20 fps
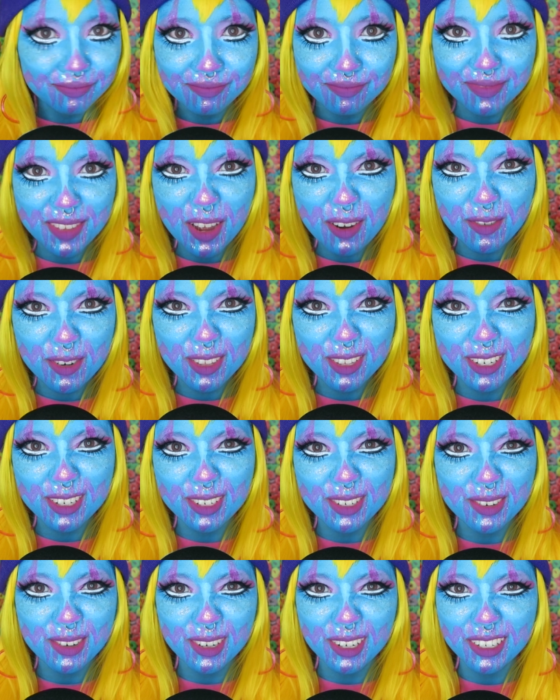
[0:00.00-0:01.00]
Now for the
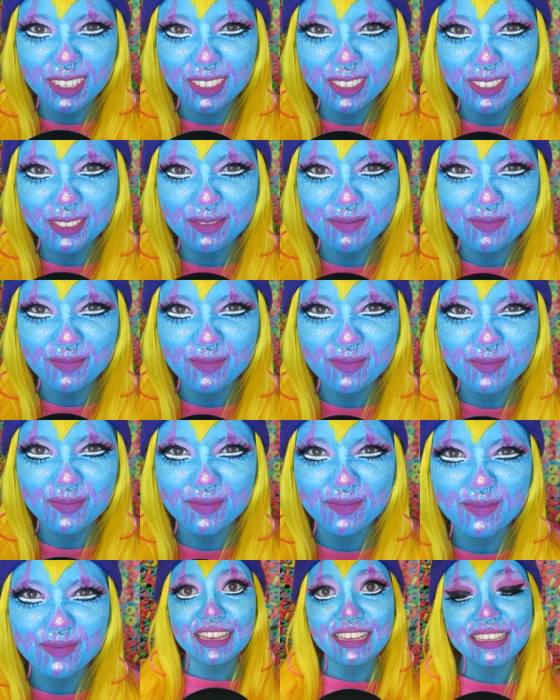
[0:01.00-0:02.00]
tutorial.
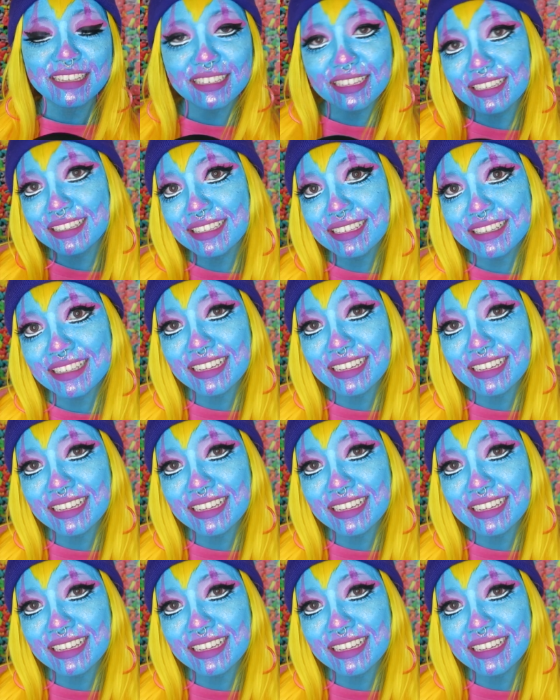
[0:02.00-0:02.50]
Since